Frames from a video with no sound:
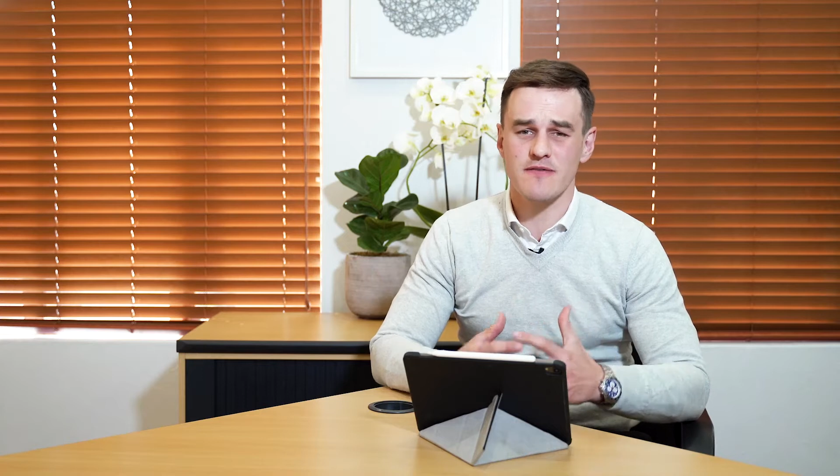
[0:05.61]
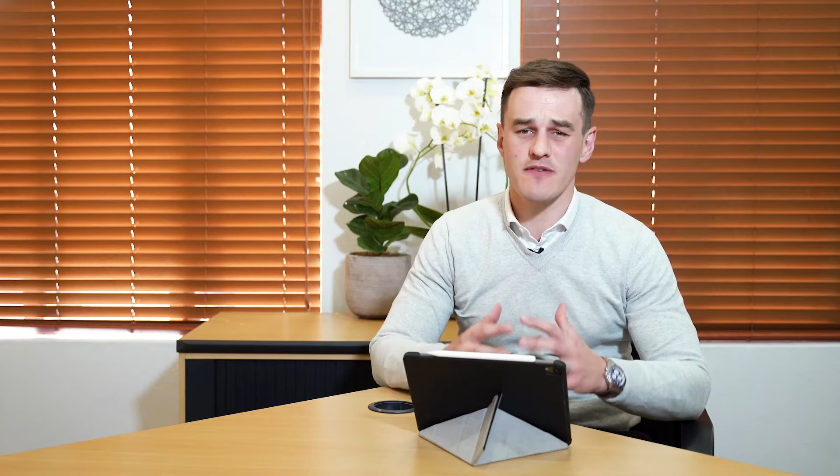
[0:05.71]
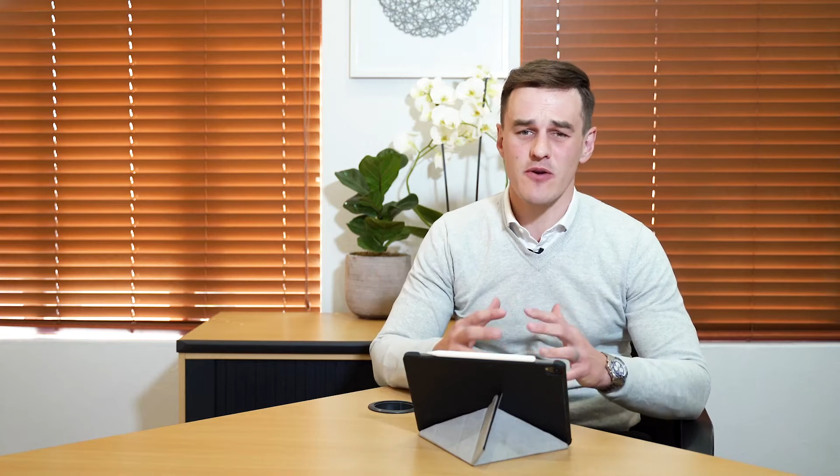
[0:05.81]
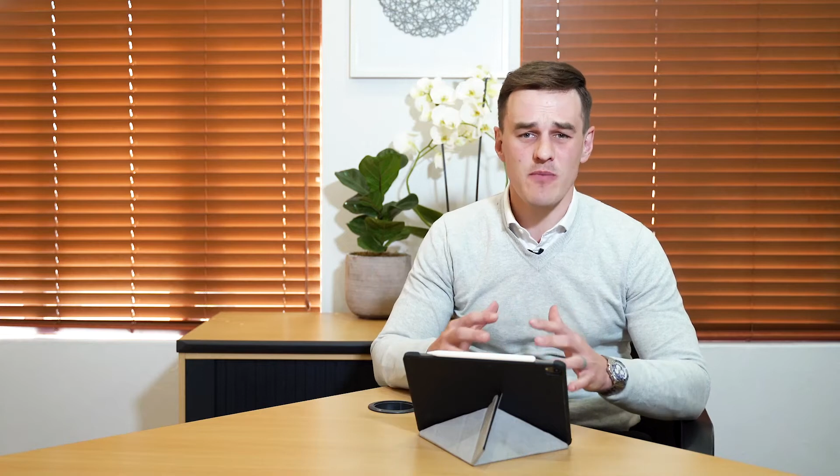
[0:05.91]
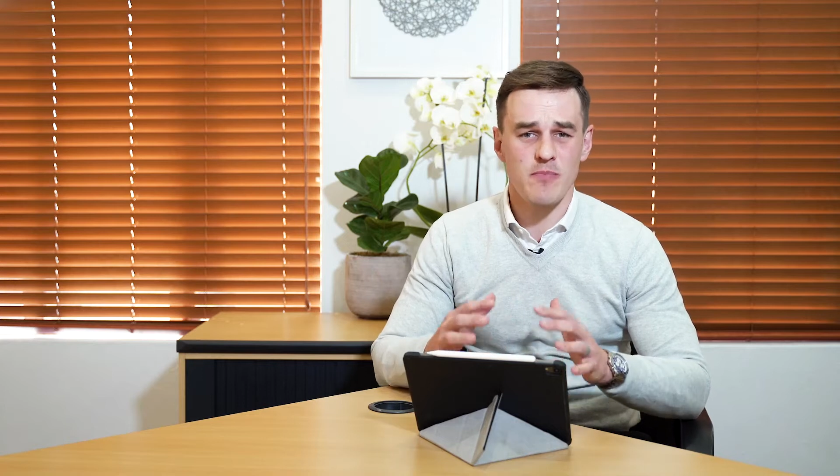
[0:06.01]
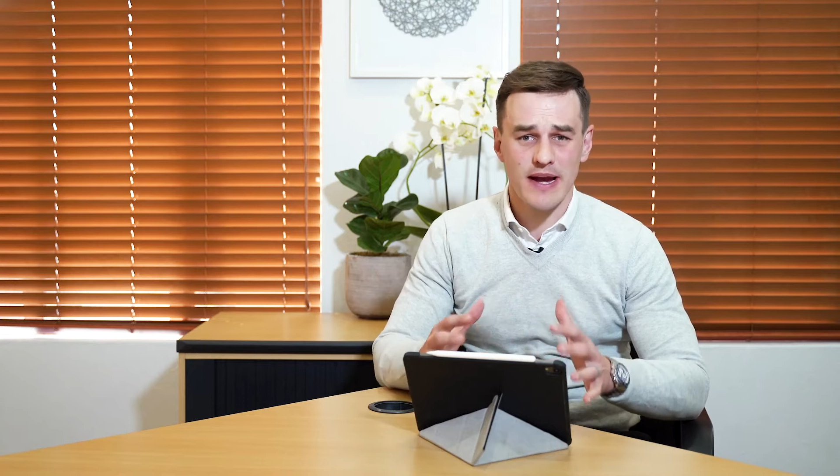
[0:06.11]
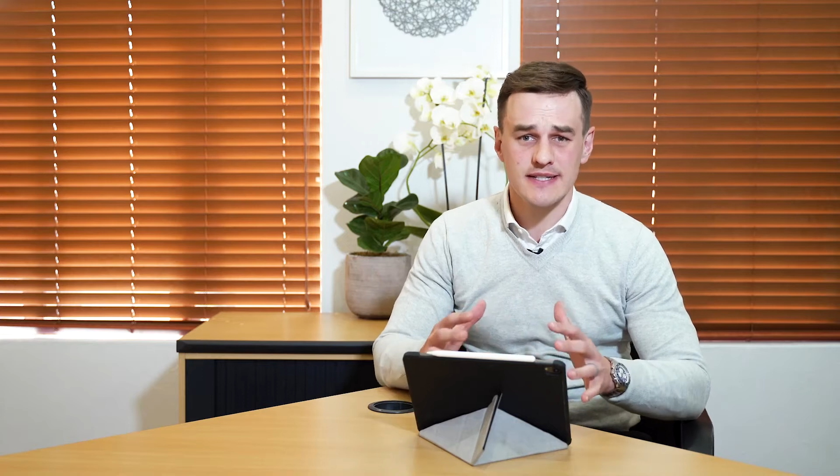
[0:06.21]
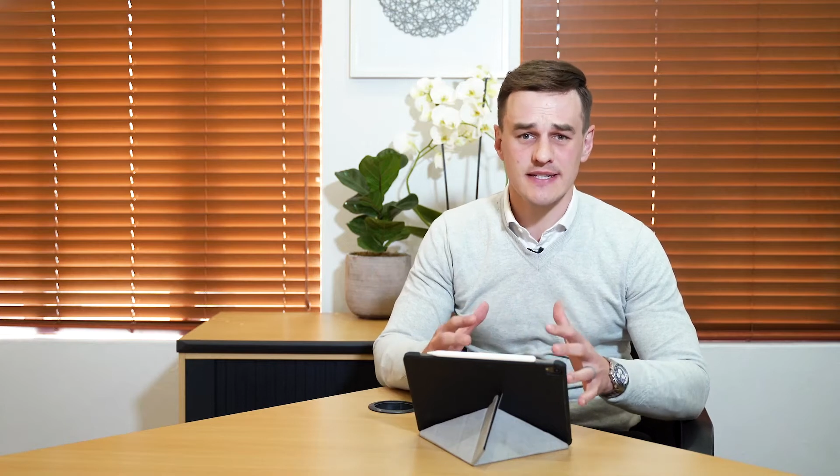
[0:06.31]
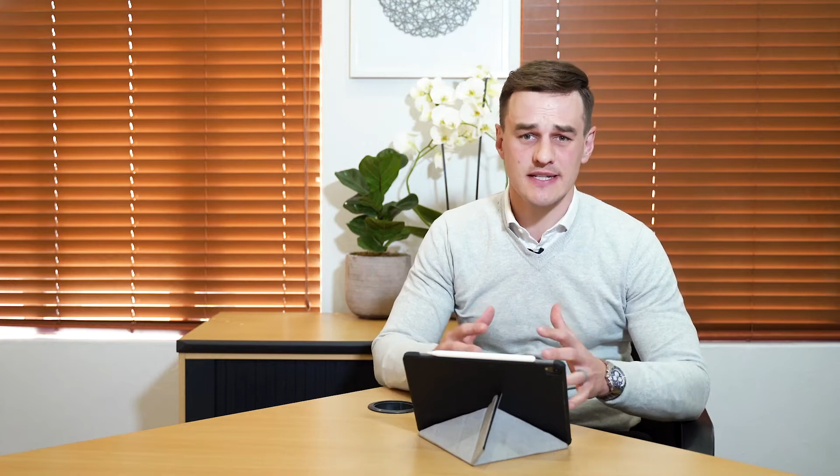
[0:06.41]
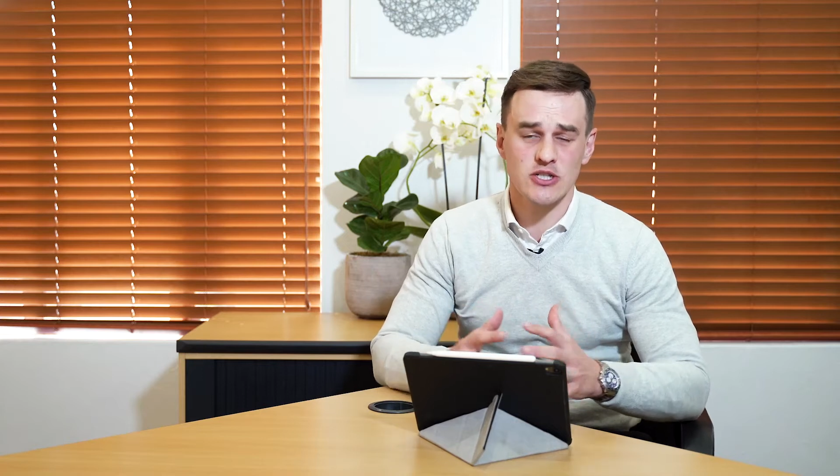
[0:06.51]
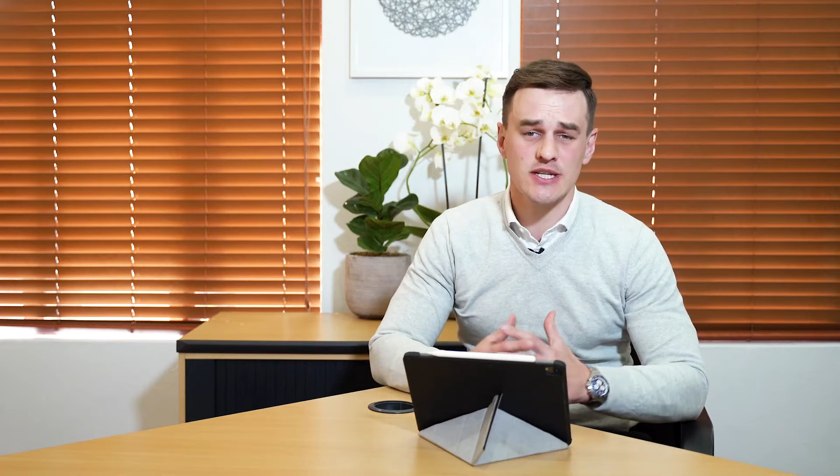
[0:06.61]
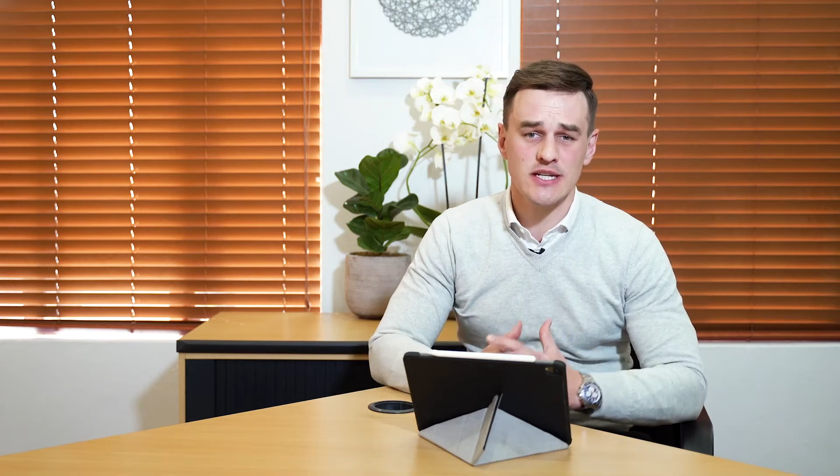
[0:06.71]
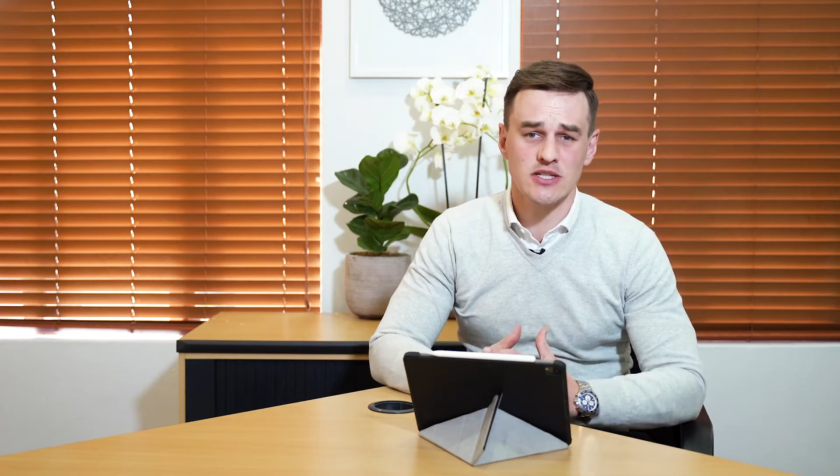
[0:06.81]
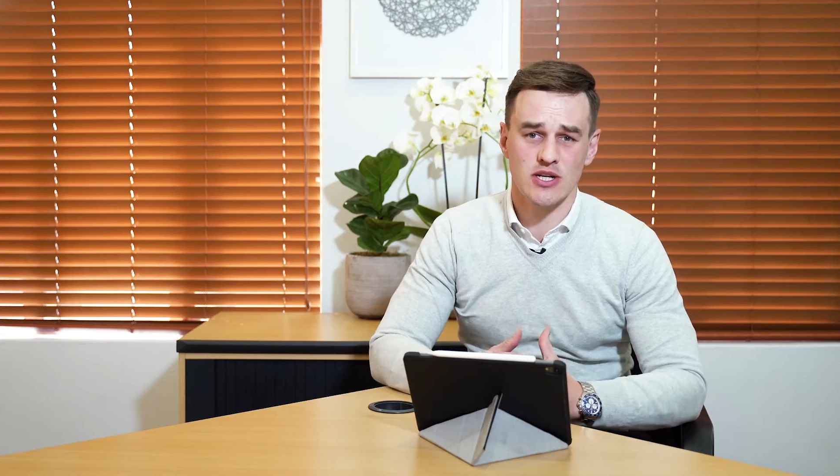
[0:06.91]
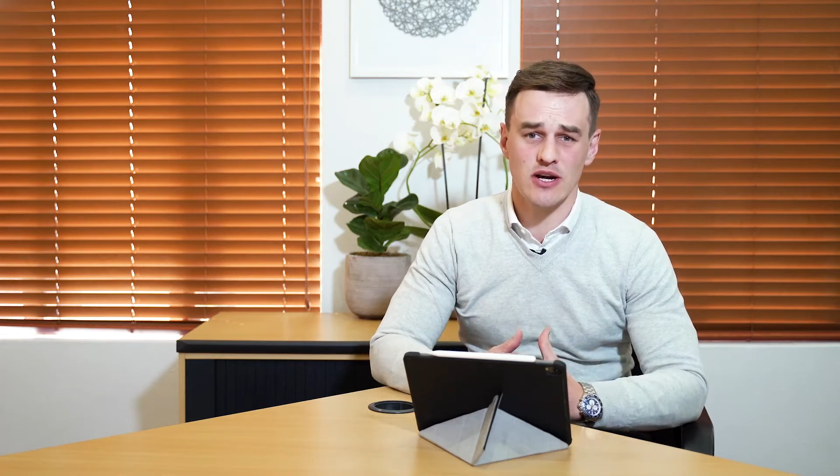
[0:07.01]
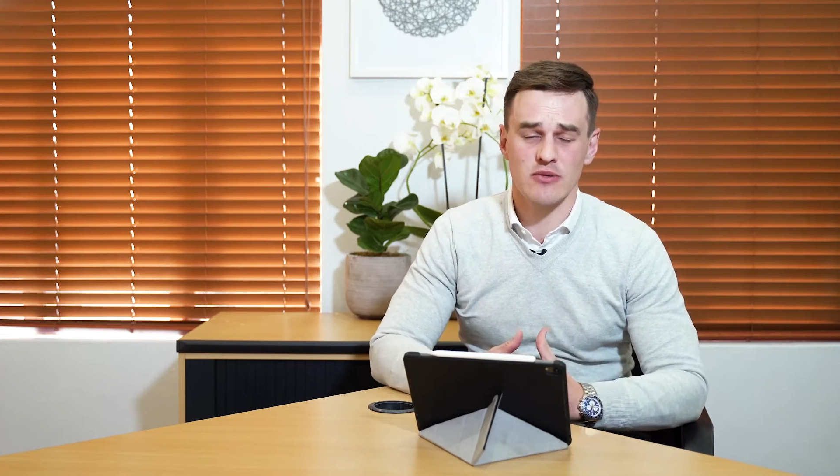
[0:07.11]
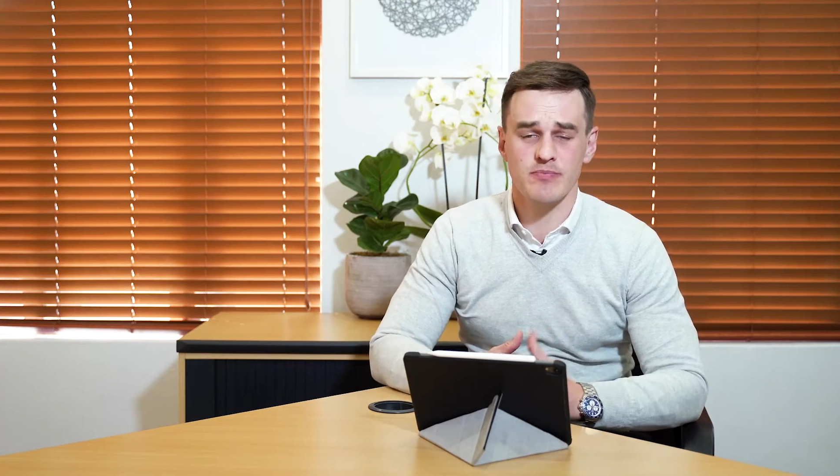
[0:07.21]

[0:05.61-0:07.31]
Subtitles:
the very basics that you need to know